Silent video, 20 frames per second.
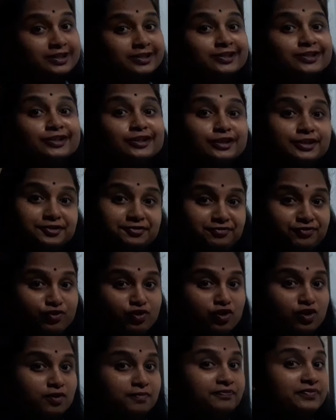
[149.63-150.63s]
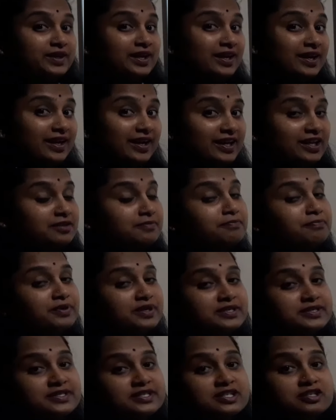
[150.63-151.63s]
third form in
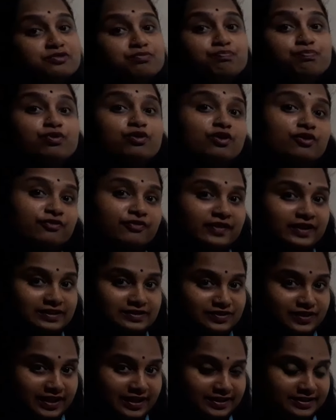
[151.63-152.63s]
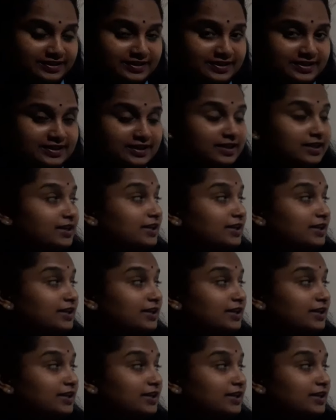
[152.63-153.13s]
present perfect tense.